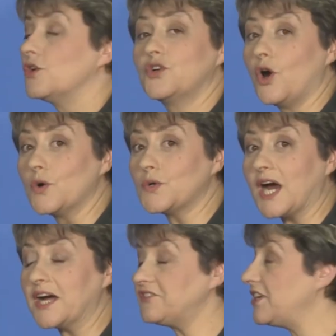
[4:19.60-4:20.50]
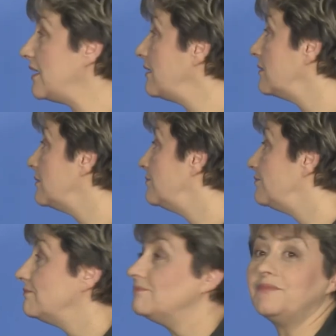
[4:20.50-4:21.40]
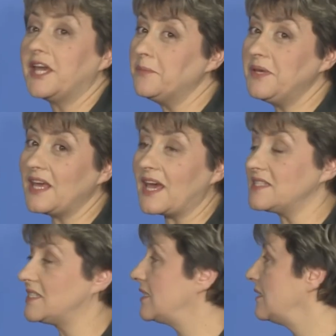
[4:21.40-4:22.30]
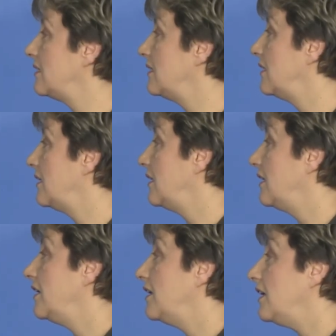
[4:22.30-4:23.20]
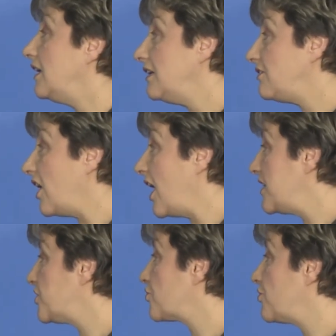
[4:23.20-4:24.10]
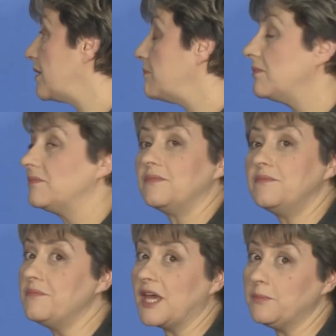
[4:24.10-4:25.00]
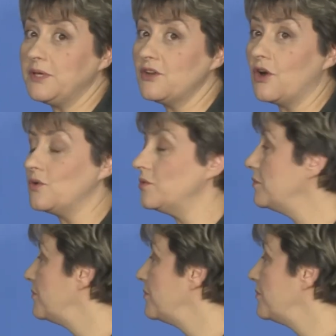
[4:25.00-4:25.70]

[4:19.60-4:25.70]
Go karting? Maybe yes. Eat ice cream? Maybe no.